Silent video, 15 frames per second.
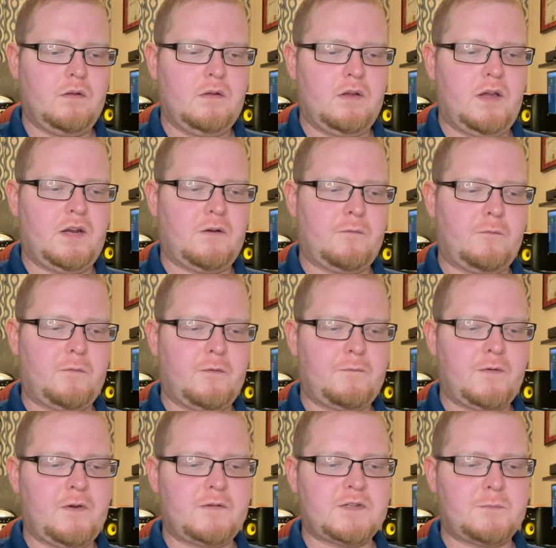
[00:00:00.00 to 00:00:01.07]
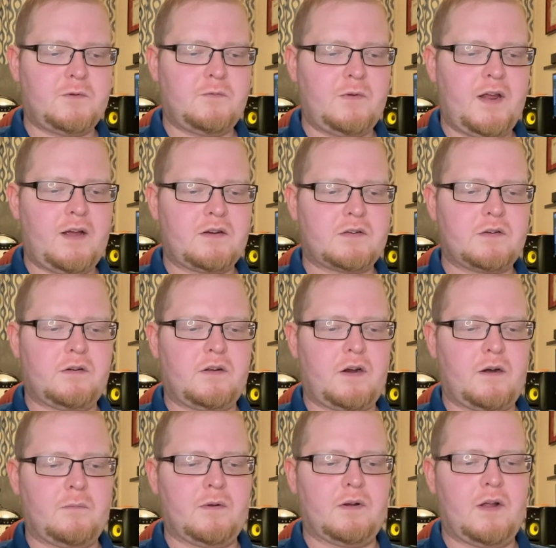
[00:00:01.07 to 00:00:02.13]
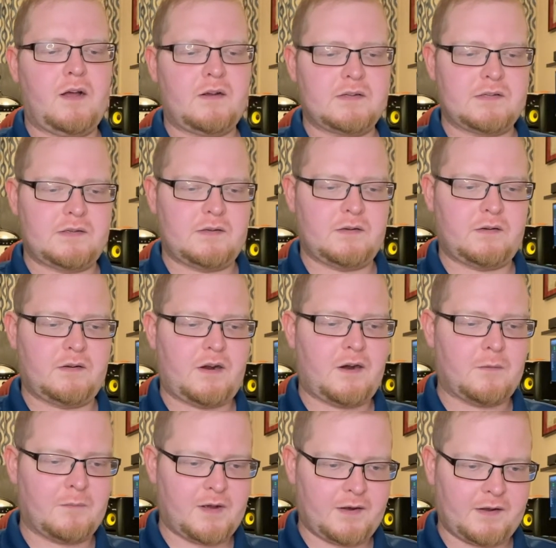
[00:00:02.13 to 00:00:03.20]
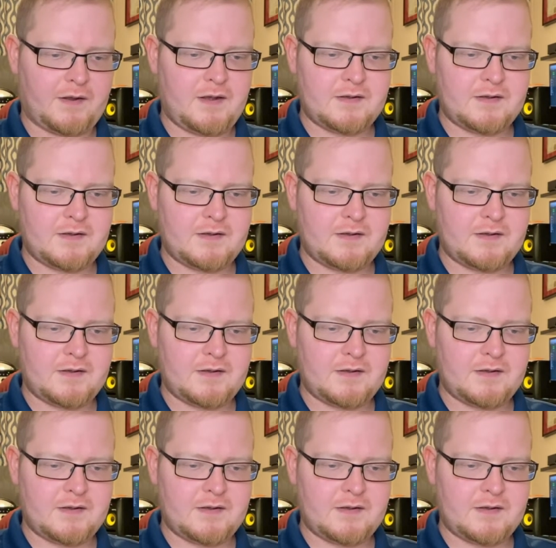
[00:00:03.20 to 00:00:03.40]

In a reversible reaction, carbonic